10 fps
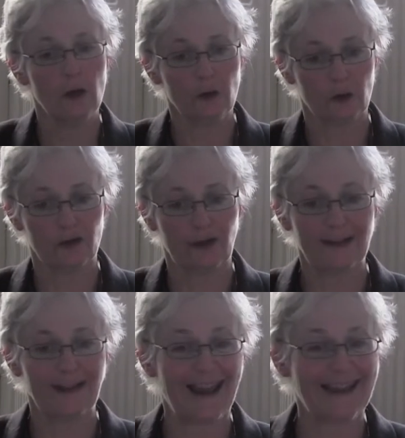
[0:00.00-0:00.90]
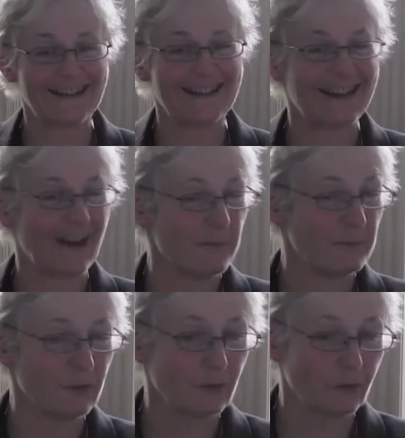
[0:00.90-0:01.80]
looks at, and it
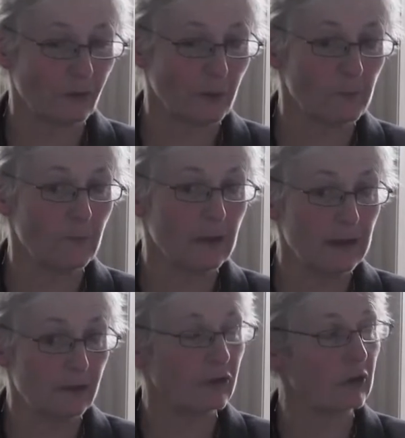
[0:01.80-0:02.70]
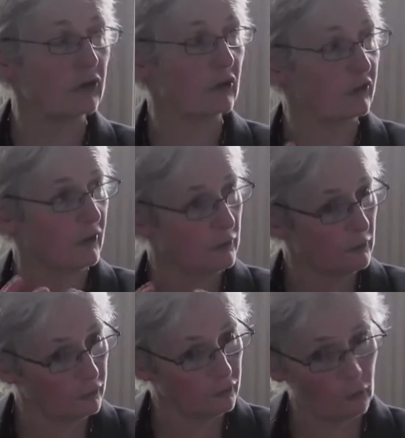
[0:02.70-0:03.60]
comes from literature, so the
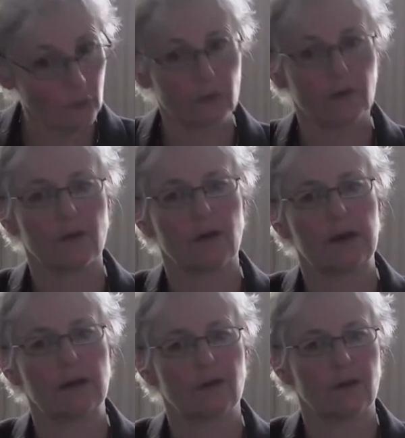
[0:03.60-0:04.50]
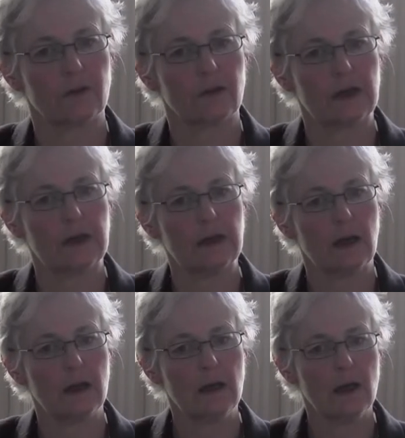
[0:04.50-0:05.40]
sorts of things that the
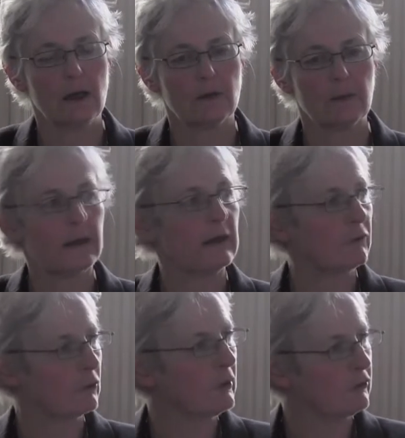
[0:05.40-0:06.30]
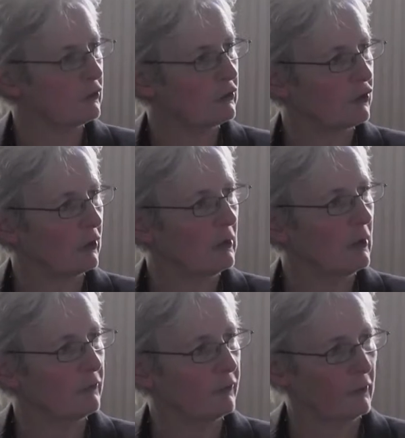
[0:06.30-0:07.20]
medieval literature
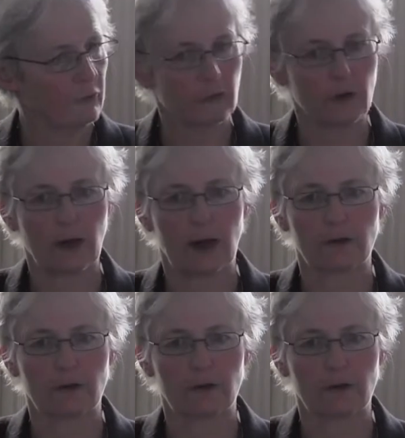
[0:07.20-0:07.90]
folks look at.